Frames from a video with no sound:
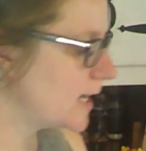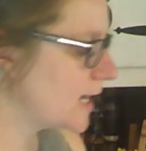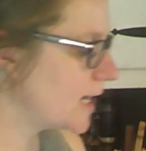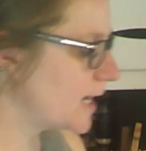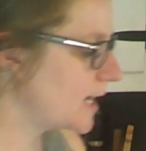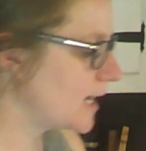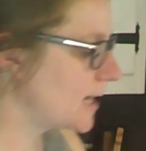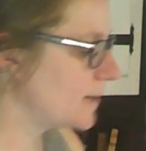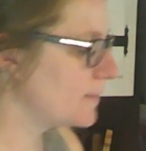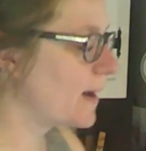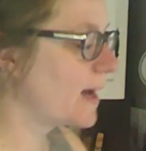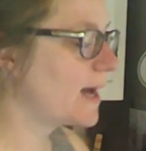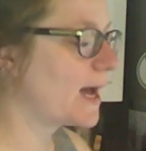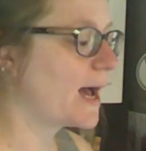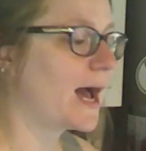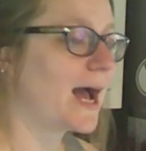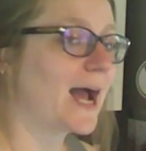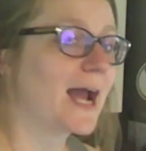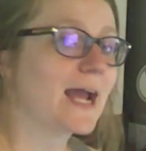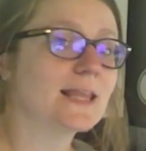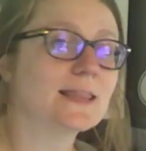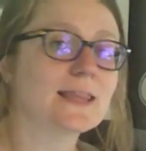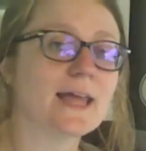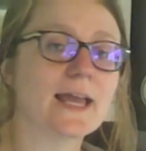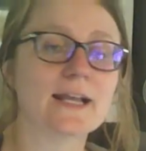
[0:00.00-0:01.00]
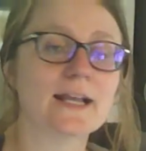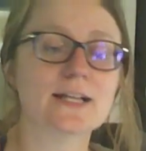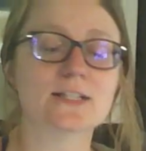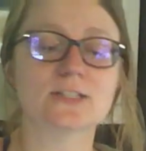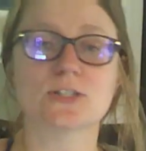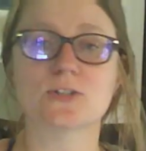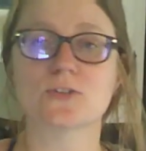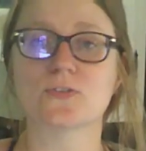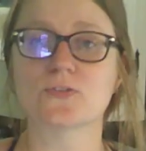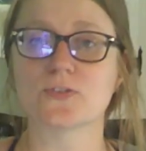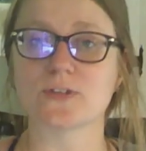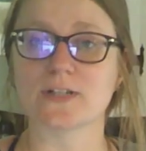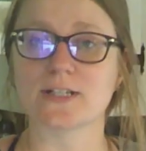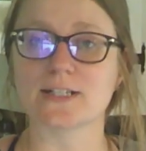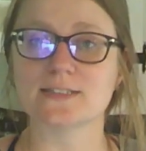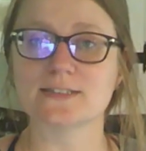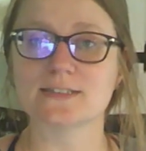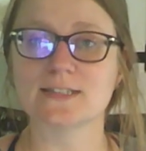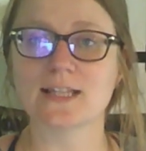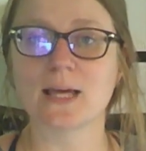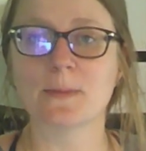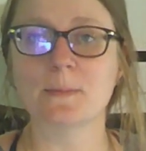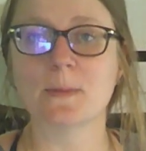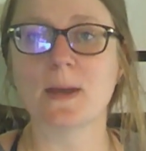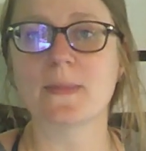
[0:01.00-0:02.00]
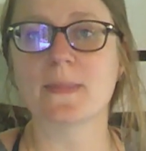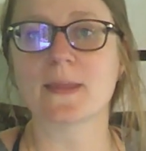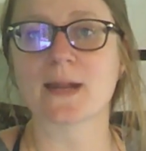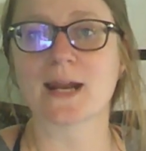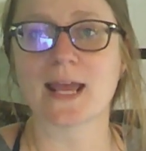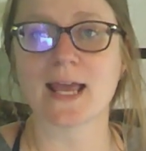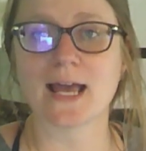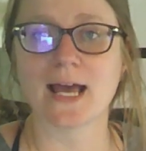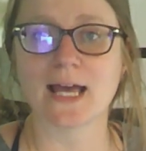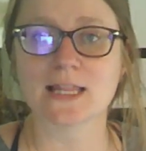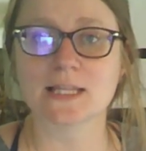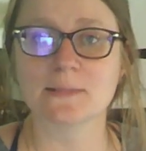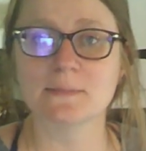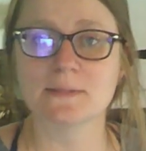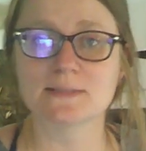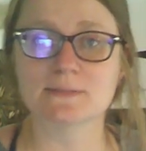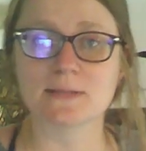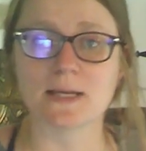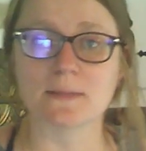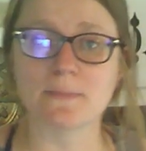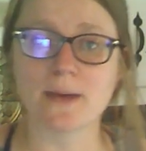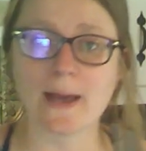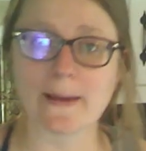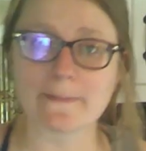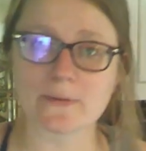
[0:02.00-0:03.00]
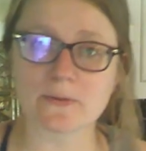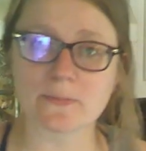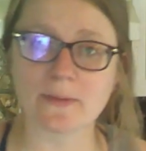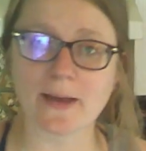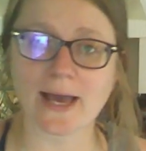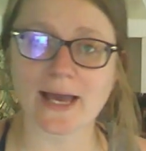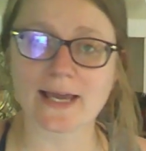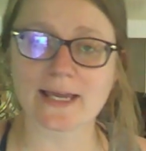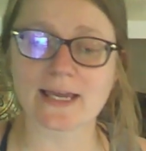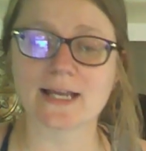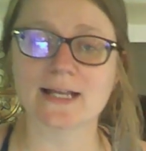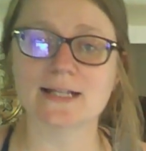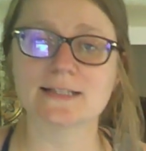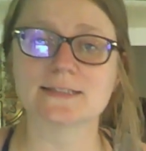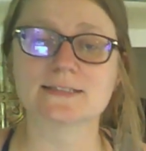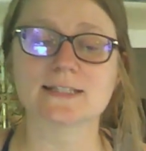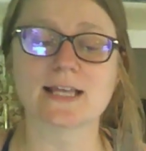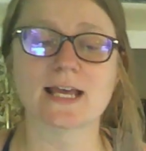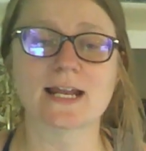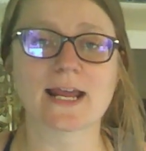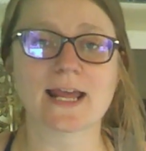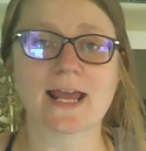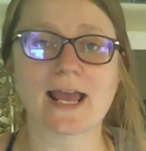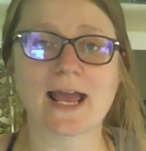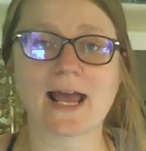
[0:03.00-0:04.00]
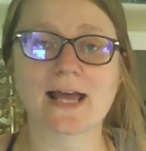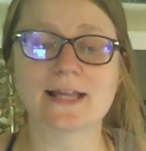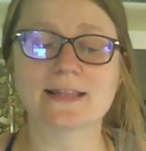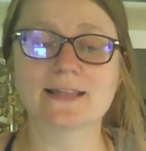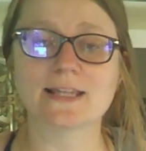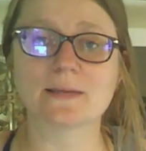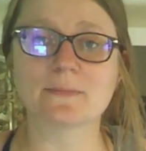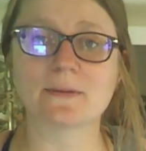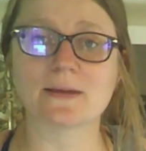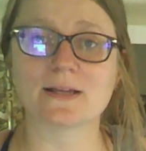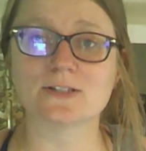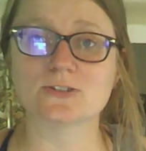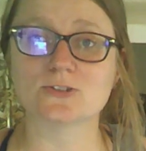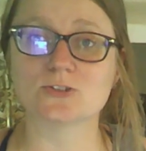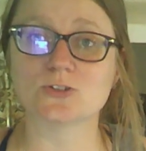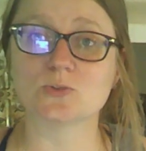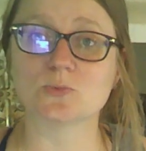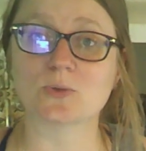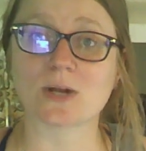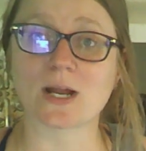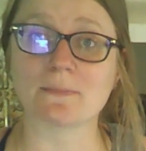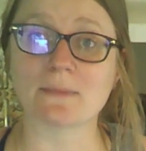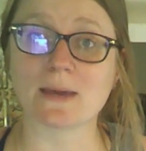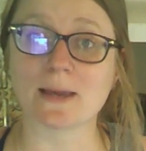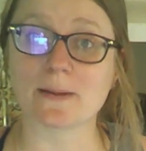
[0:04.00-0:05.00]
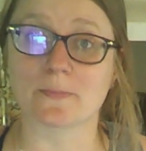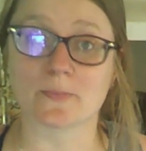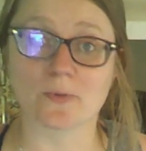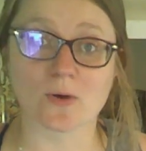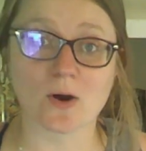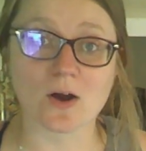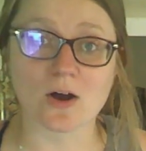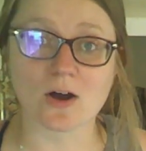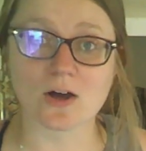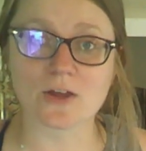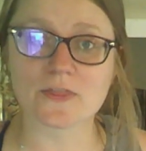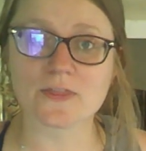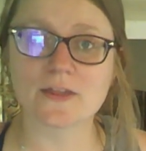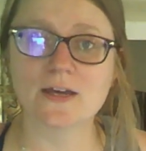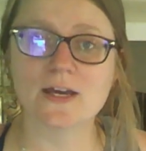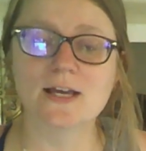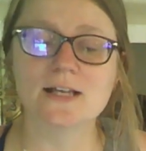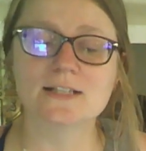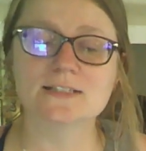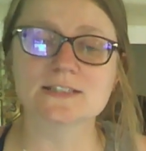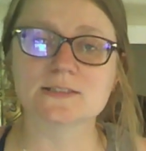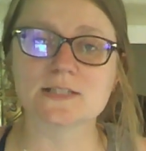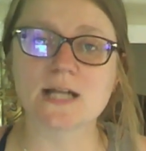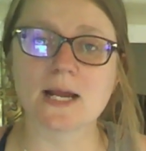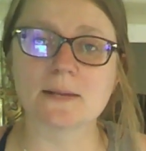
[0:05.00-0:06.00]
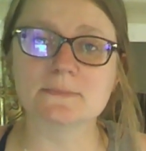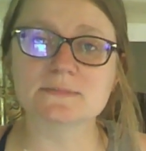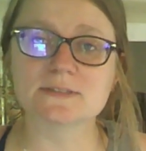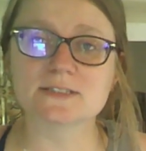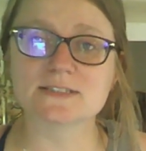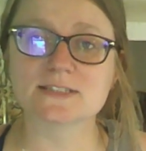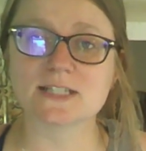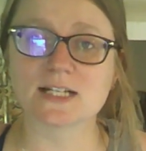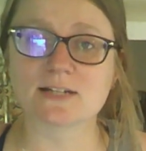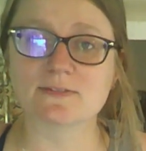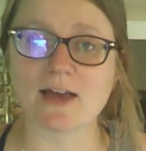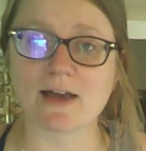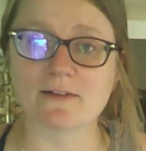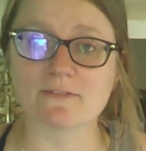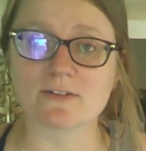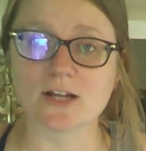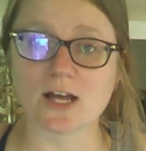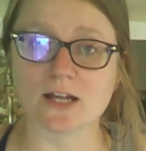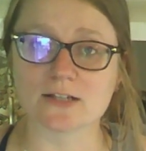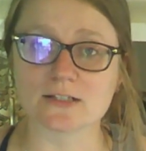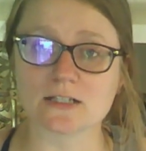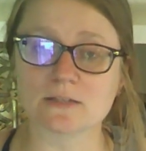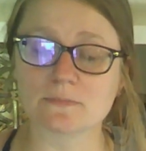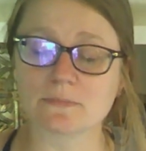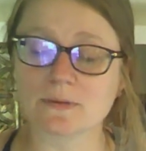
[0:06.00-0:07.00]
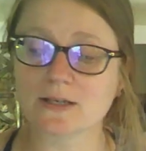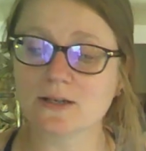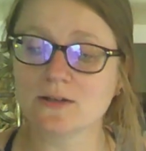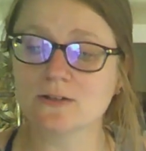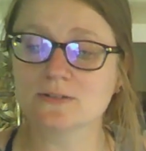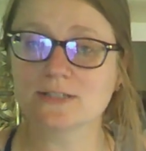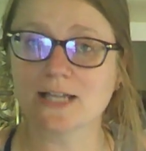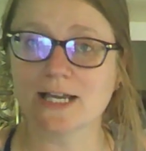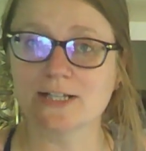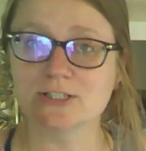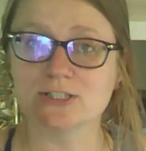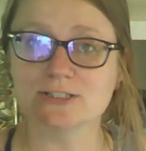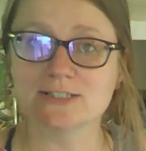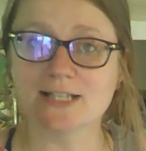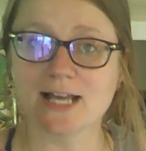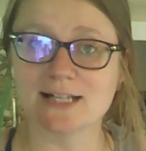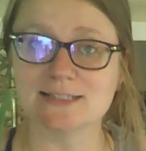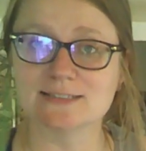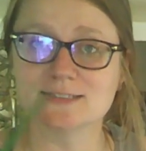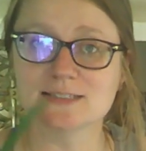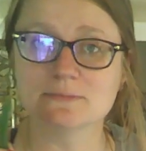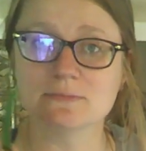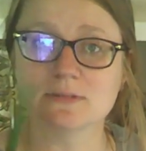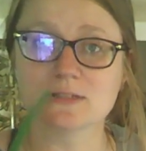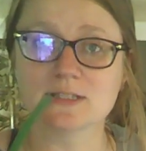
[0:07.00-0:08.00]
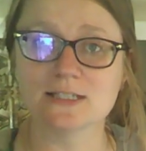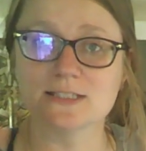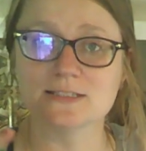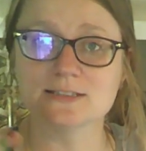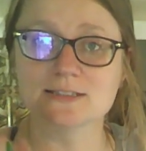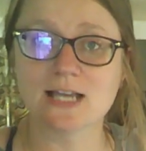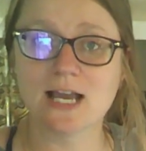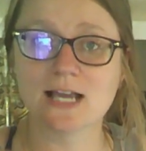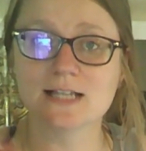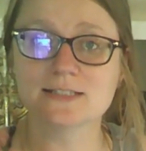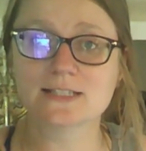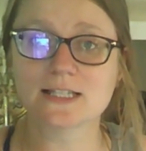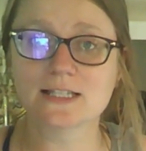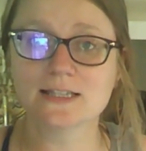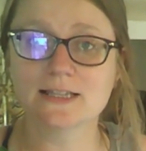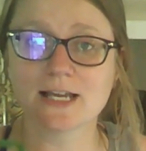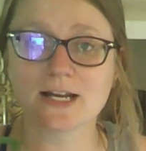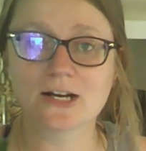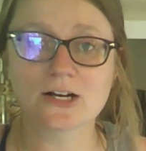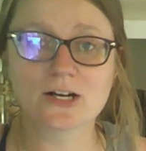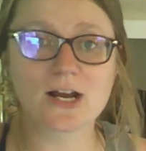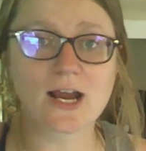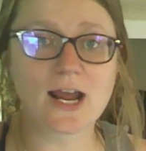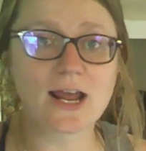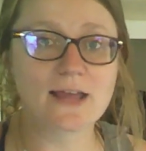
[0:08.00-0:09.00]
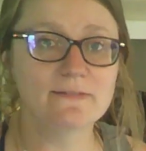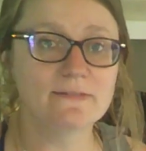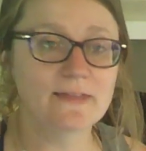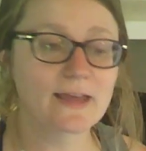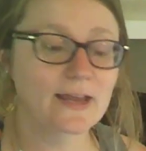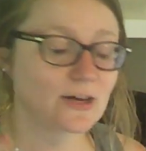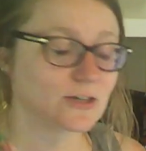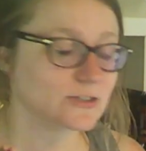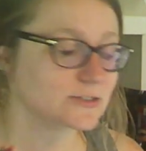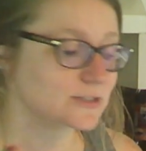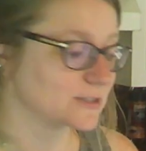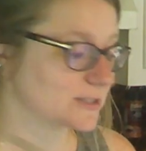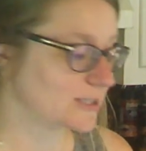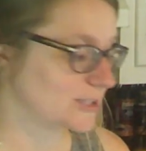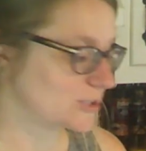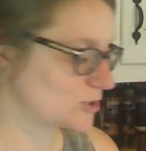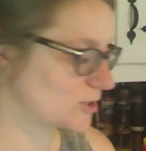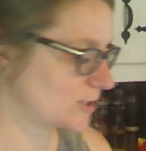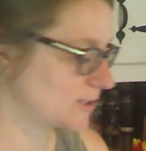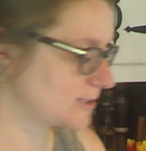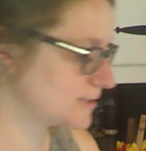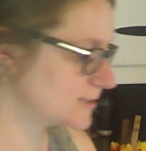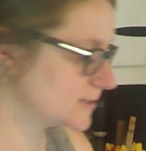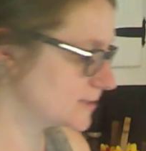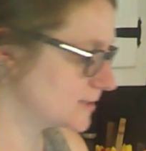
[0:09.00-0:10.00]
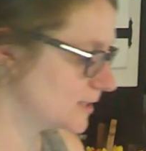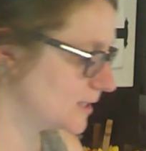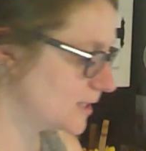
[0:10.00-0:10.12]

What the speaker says: I like to freeze them, and then I add them into my pepper packets, and I add them into when I make broth. Sometimes instead of having onion peels, I just add some of these guys in there, and they are delicious.